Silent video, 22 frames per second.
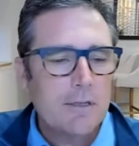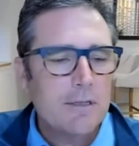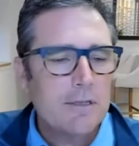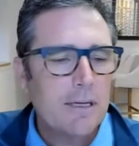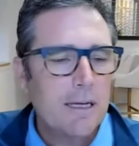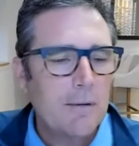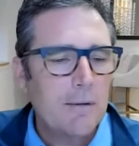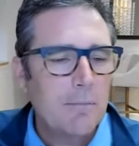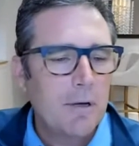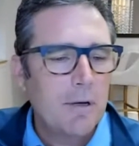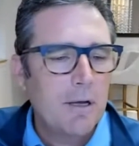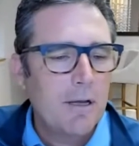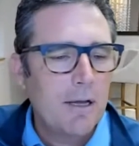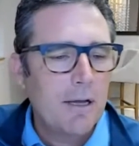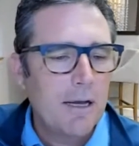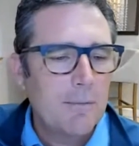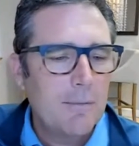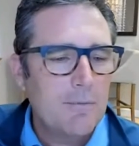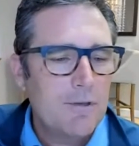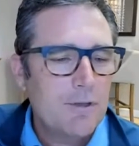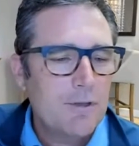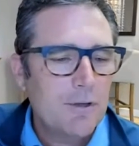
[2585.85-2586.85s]
Yep, I'm
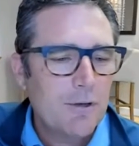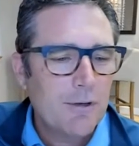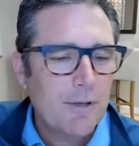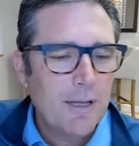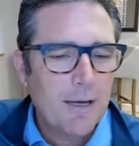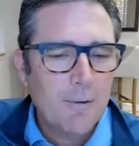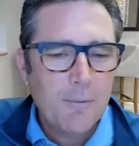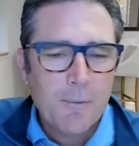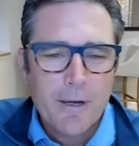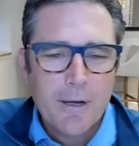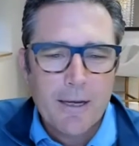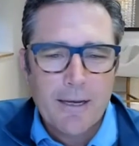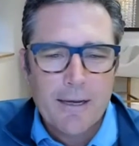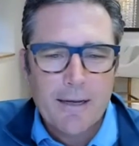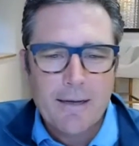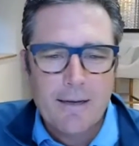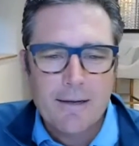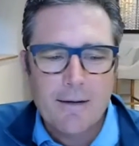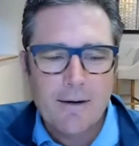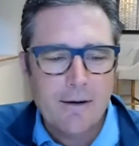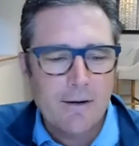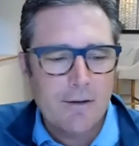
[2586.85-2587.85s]
sure that we
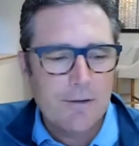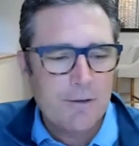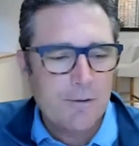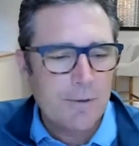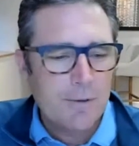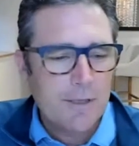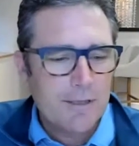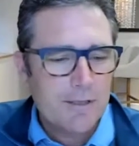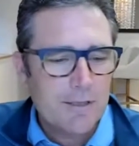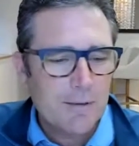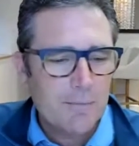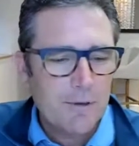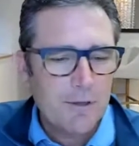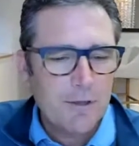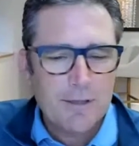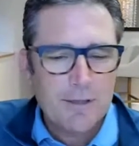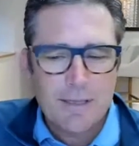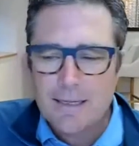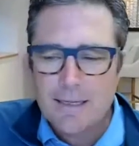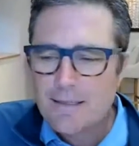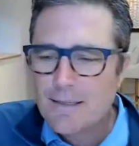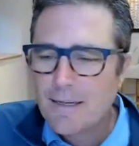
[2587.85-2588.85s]
are doing some good
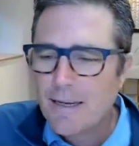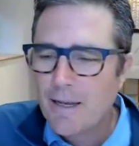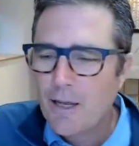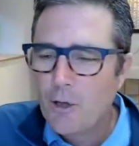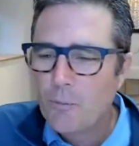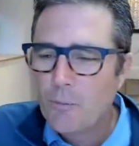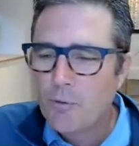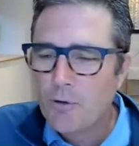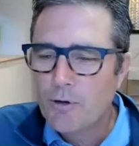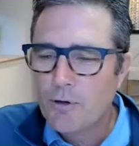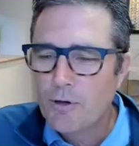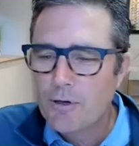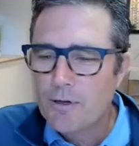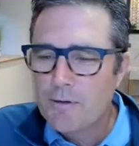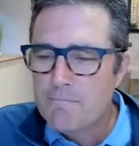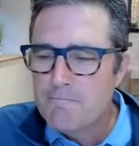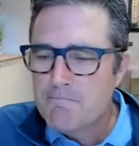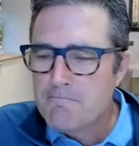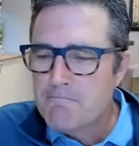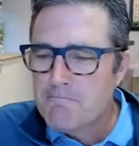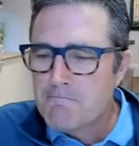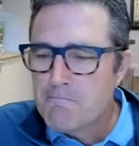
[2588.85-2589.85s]
things to help her.
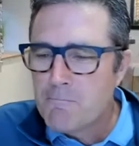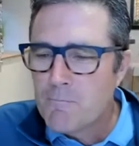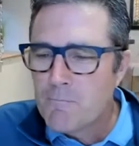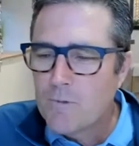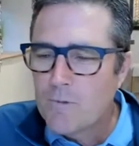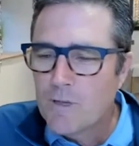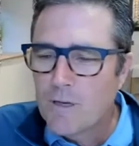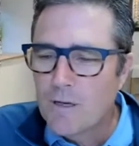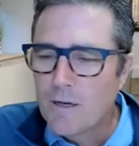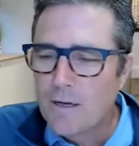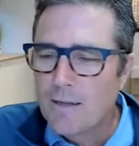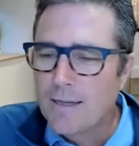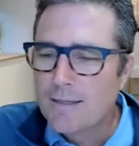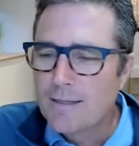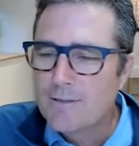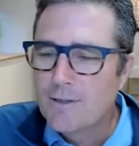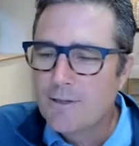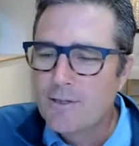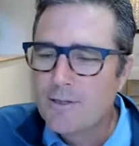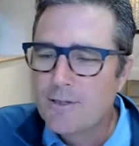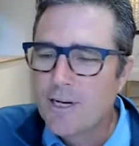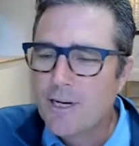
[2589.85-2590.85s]
That's
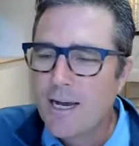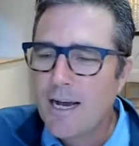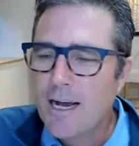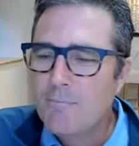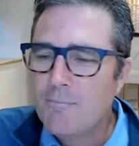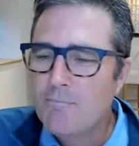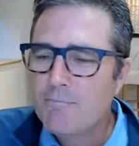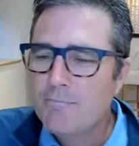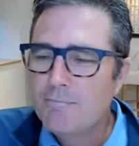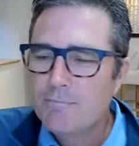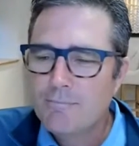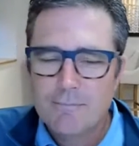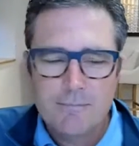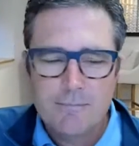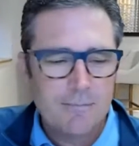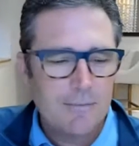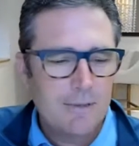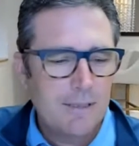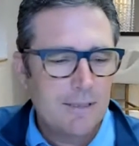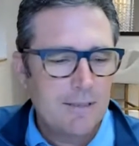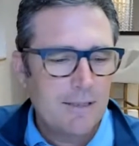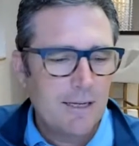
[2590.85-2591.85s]
our job,
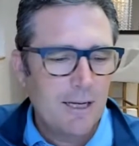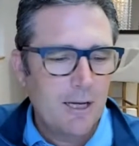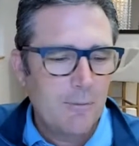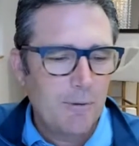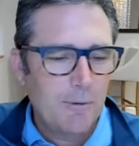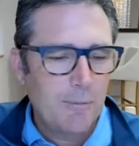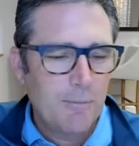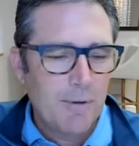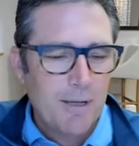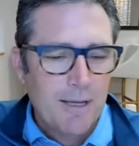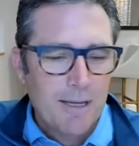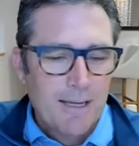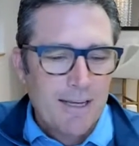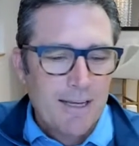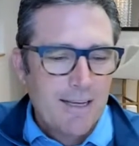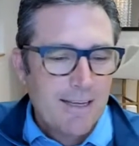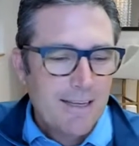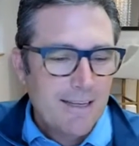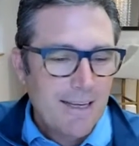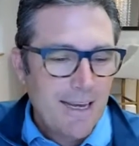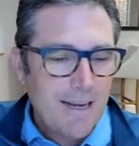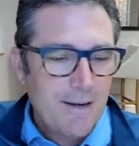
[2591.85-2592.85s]
is to help them.
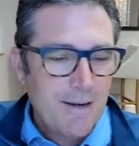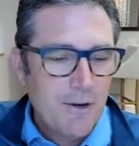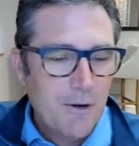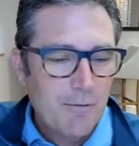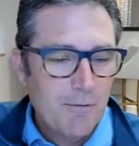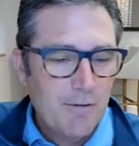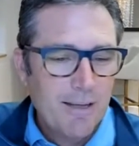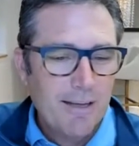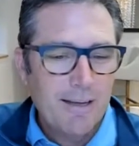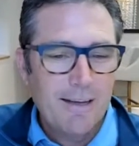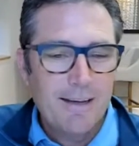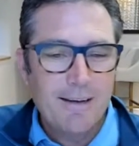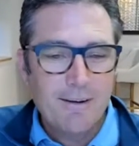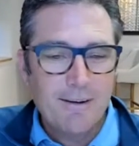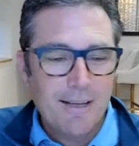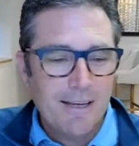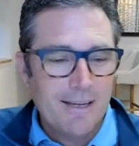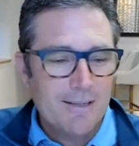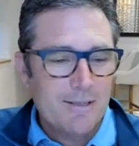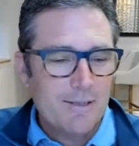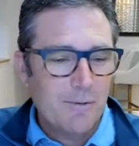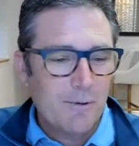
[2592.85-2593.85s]
Hey, Novia. Okay,
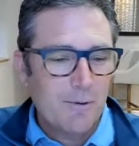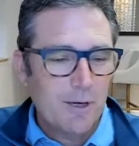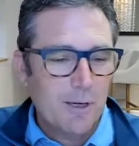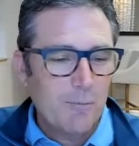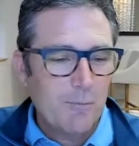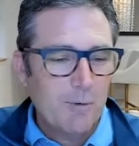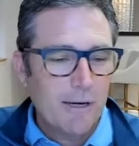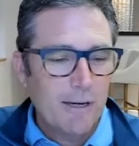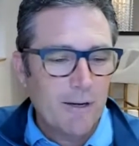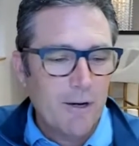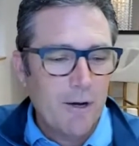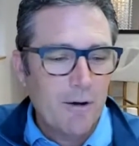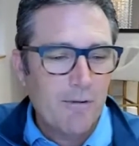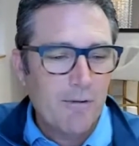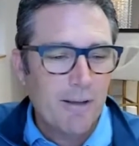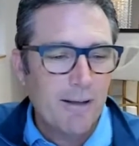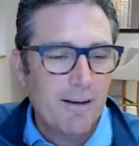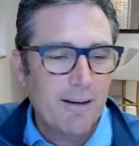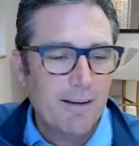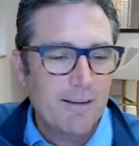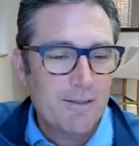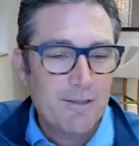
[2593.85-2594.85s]
so we're going to bring Novia
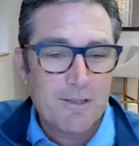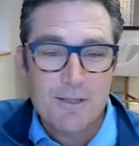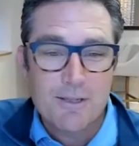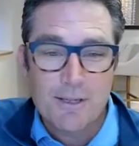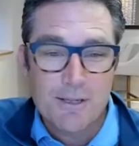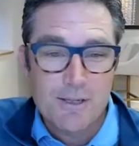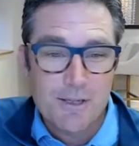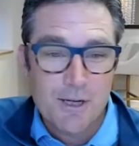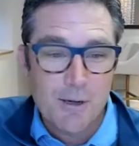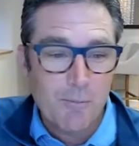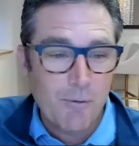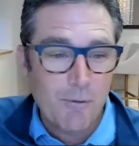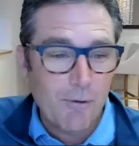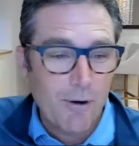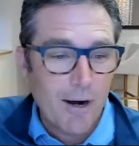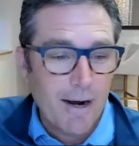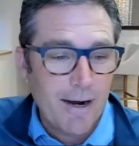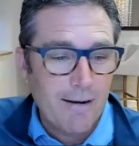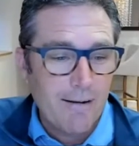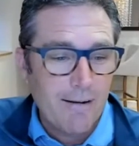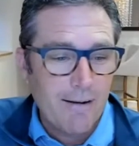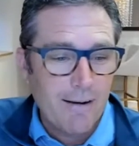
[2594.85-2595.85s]
on. She's going to jump
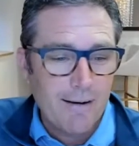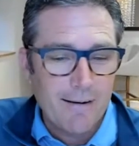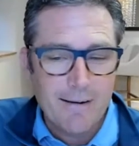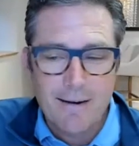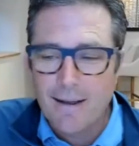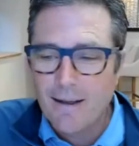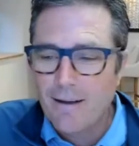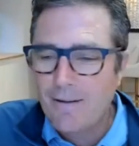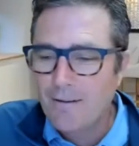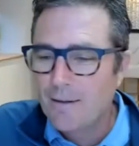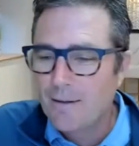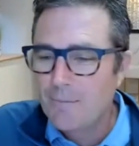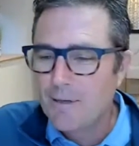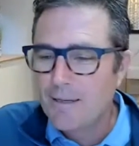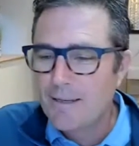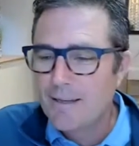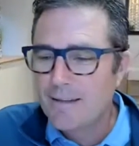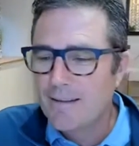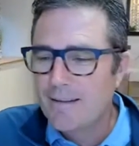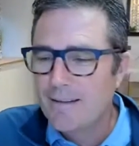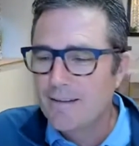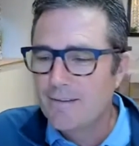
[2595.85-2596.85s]
right on now. Let me
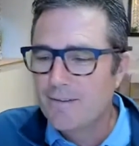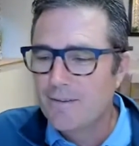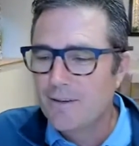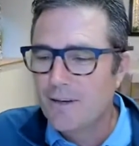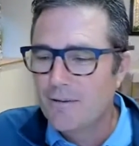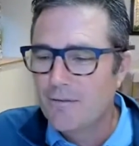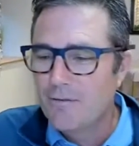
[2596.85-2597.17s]
get this off.